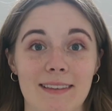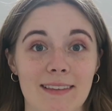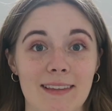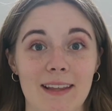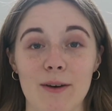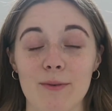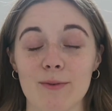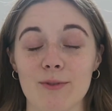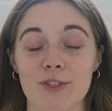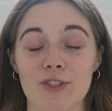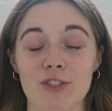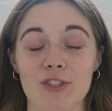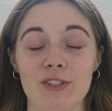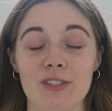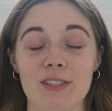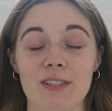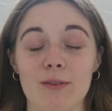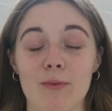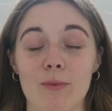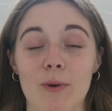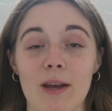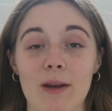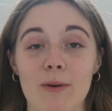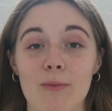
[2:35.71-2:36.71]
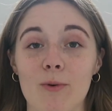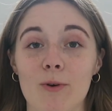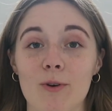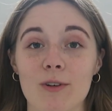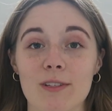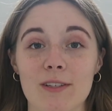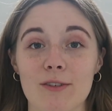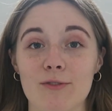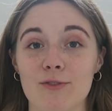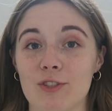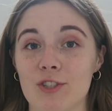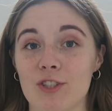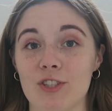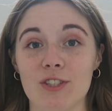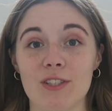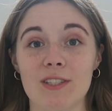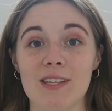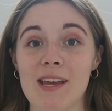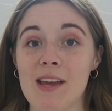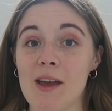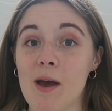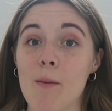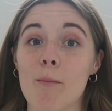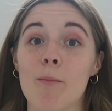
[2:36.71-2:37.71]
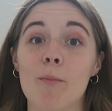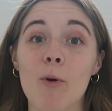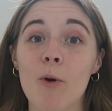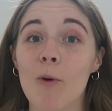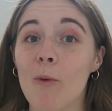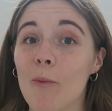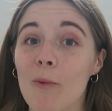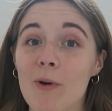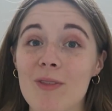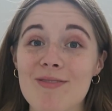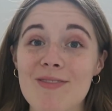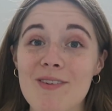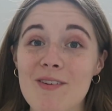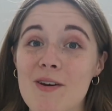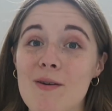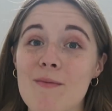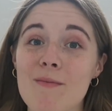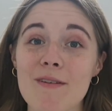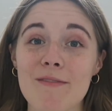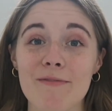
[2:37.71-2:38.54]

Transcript: That was just the way it was. I was just put with them,